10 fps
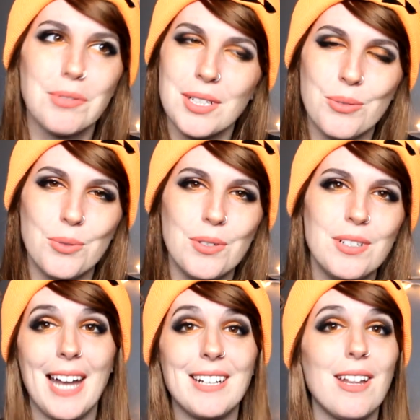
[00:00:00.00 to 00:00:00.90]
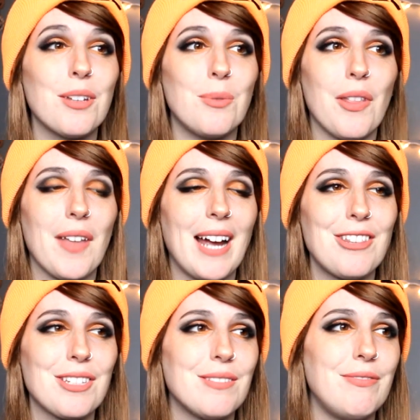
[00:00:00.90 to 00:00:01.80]
really cool and another one that I
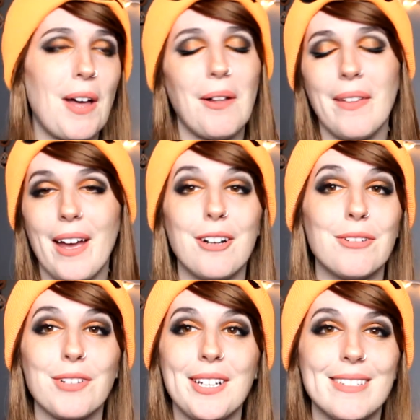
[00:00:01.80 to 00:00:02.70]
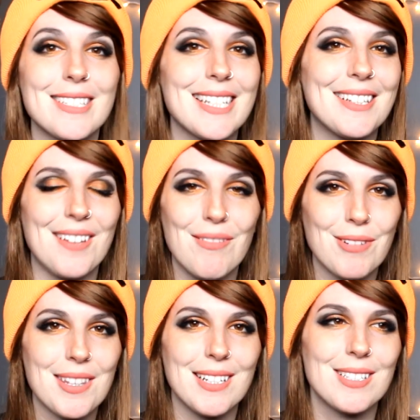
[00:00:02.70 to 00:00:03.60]
just fell head over heels in love
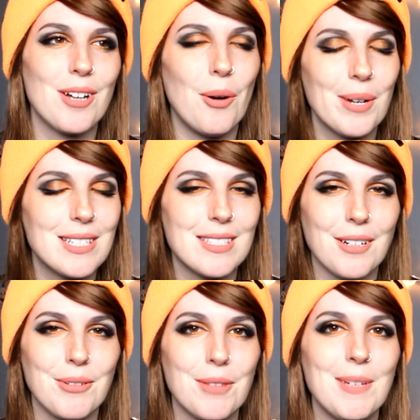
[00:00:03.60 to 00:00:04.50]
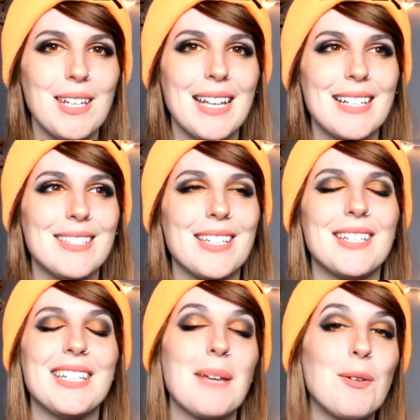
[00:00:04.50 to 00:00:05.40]
with and has always stuck with me is
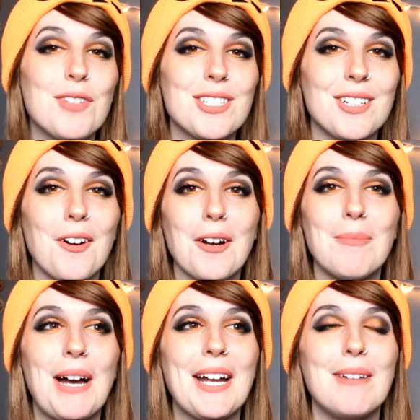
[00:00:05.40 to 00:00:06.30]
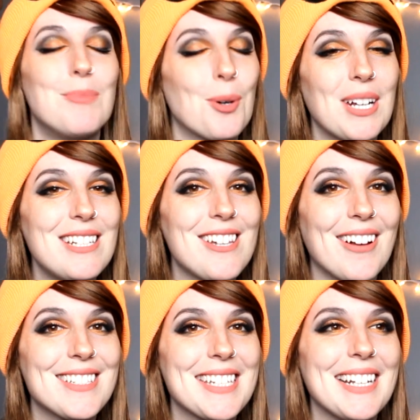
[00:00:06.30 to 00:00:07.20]
The Name of the Star by Maureen
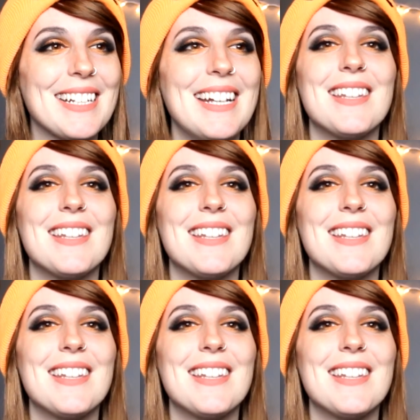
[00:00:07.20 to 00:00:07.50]
Johnson